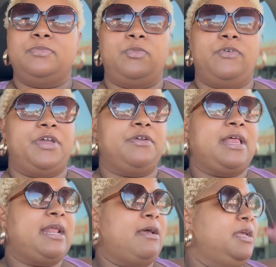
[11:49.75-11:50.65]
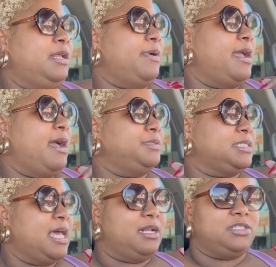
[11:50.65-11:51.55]
We'll figure that out. Anyway, I'm just
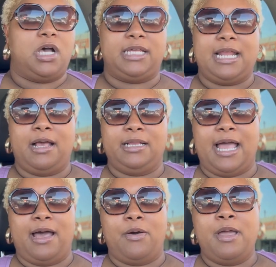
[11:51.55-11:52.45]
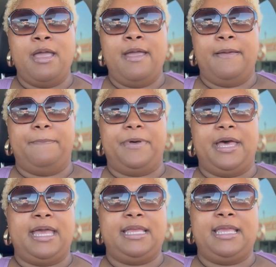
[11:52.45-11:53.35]
kind of talking out loud,
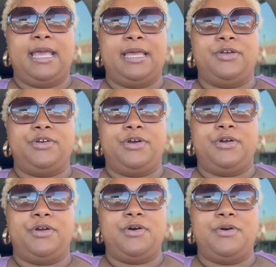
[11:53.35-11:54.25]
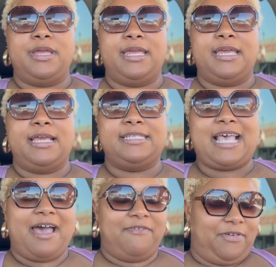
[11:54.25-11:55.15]
but yeah, your girl is,
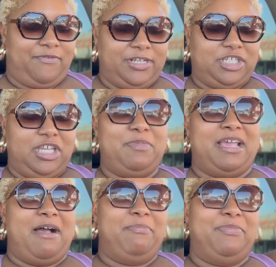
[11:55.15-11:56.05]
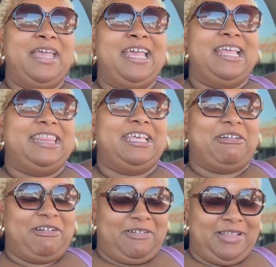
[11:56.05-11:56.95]
I've officially become the
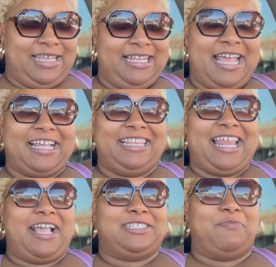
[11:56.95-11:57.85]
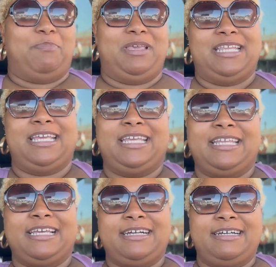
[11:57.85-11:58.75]
girl that like likes beaded